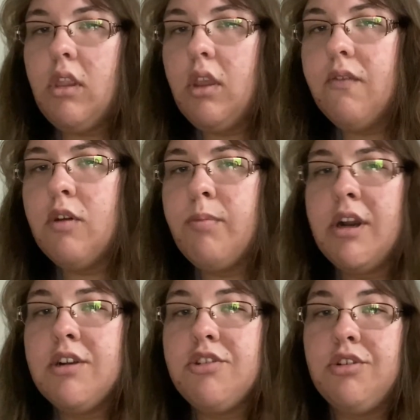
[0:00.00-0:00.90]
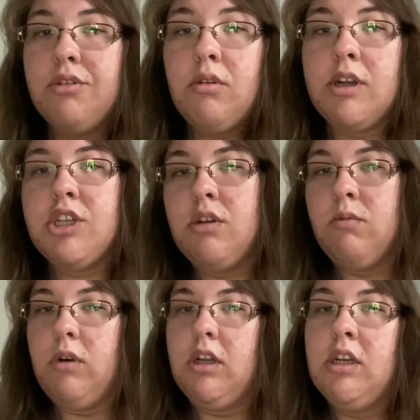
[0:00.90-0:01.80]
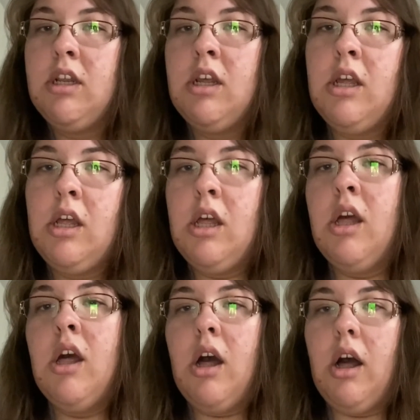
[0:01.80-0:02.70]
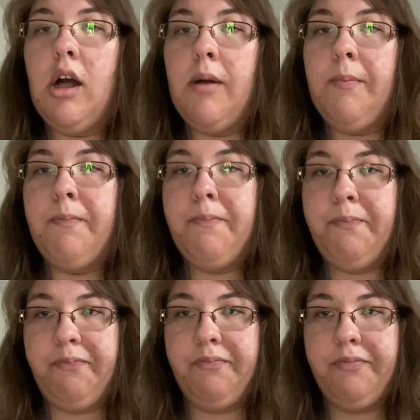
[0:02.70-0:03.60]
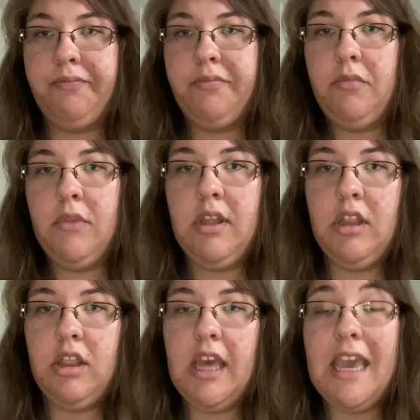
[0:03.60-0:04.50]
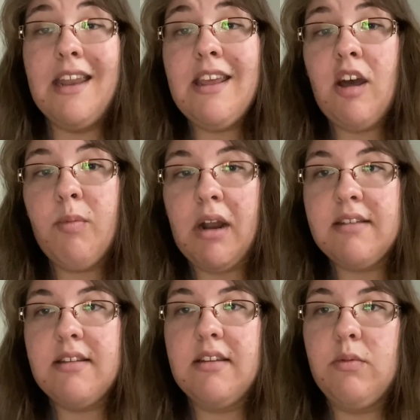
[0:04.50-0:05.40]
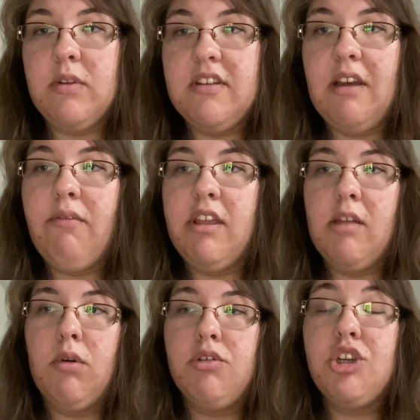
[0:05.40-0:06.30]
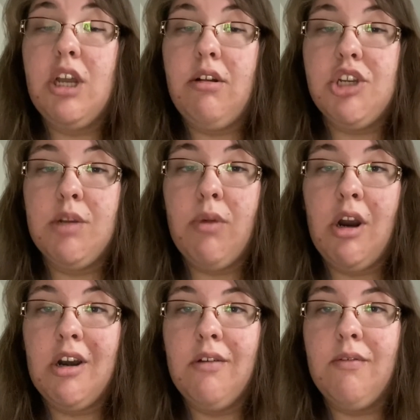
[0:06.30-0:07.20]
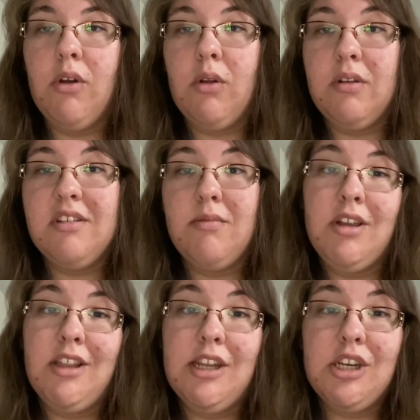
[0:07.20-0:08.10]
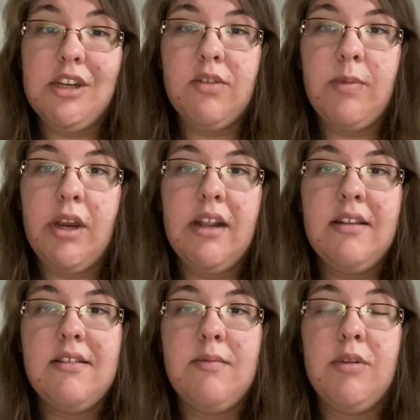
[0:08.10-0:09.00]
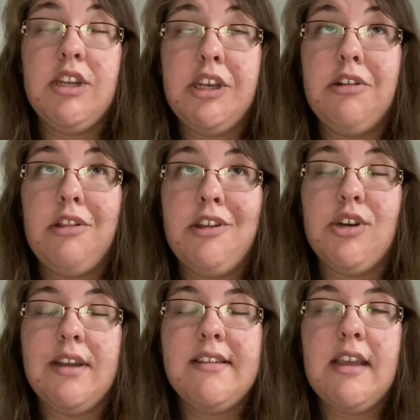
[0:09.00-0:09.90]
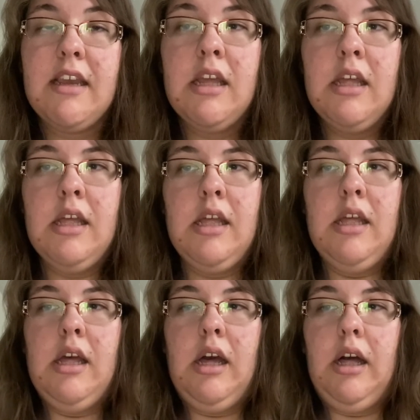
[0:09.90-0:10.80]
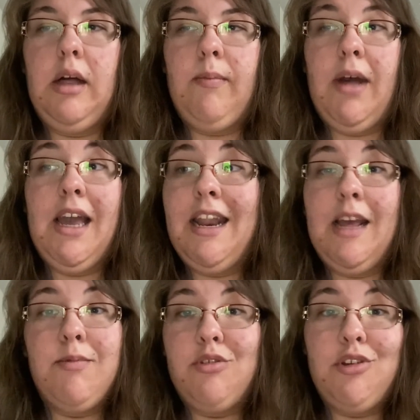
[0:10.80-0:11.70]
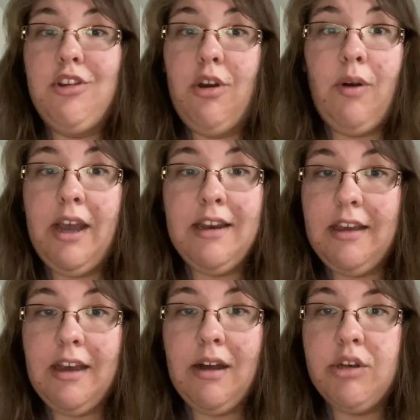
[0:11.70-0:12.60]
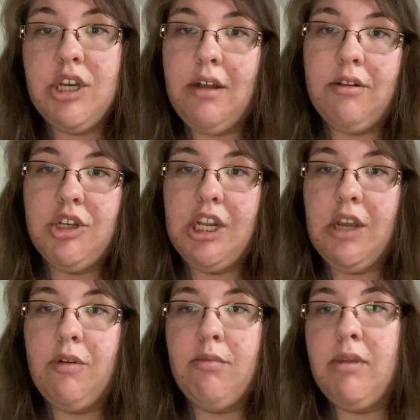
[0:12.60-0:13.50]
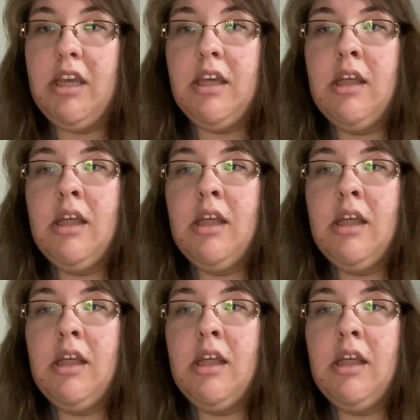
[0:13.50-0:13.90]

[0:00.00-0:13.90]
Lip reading: For part two, question one, the ADL process was definitely the most challenging part of the whole simulation experience, particularly dressing. I had absolutely no idea how challenging it would be.